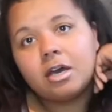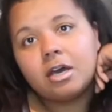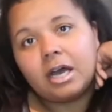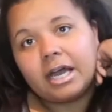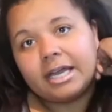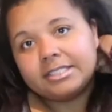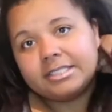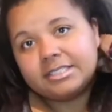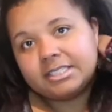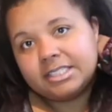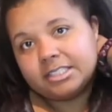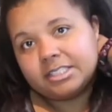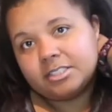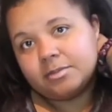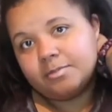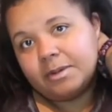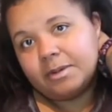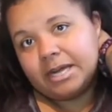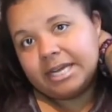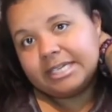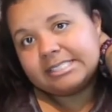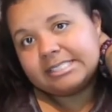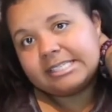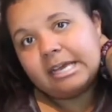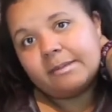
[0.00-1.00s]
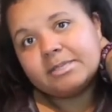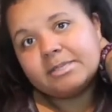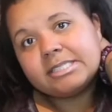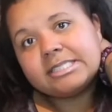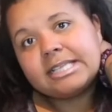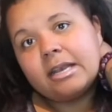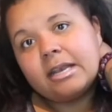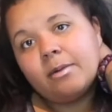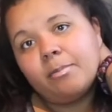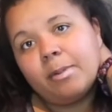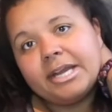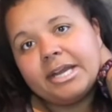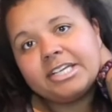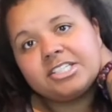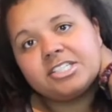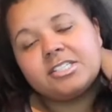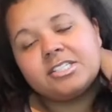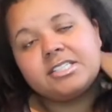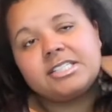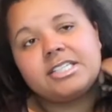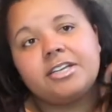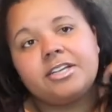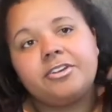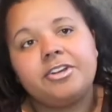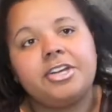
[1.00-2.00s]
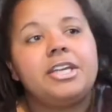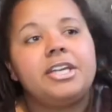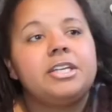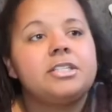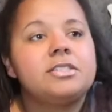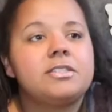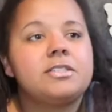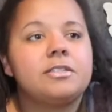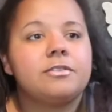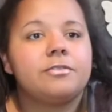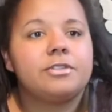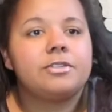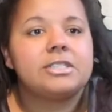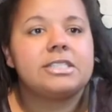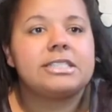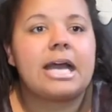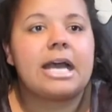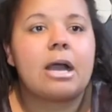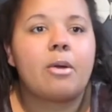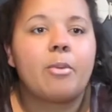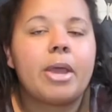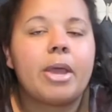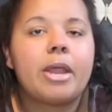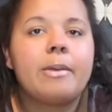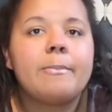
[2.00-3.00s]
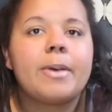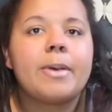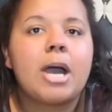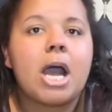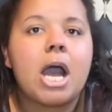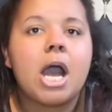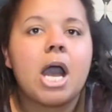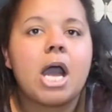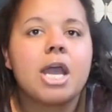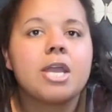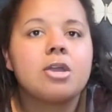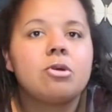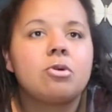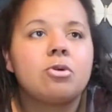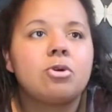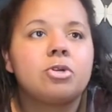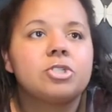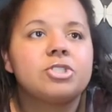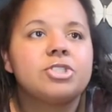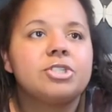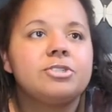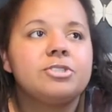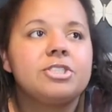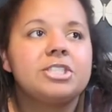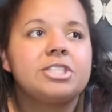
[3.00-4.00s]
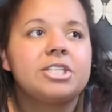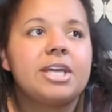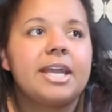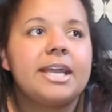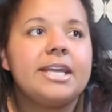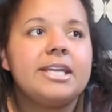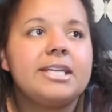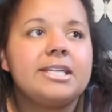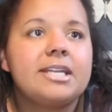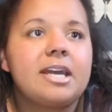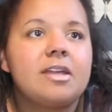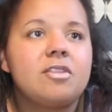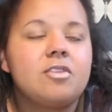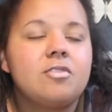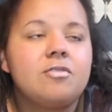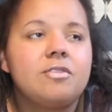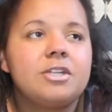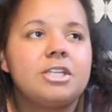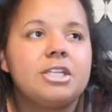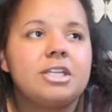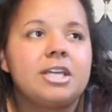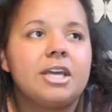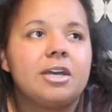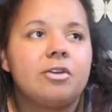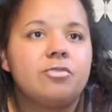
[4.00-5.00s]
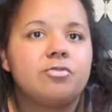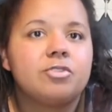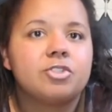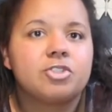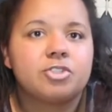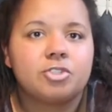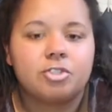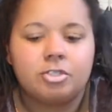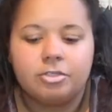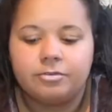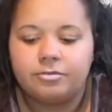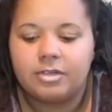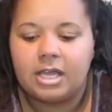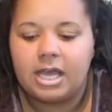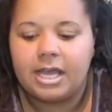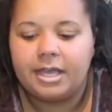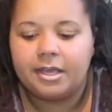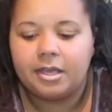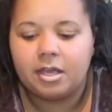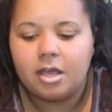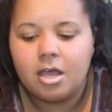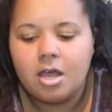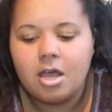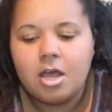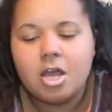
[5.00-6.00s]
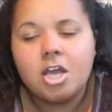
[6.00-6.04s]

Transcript: I did my Sabbath celebration series for Samhain, but I also did another video for sort of like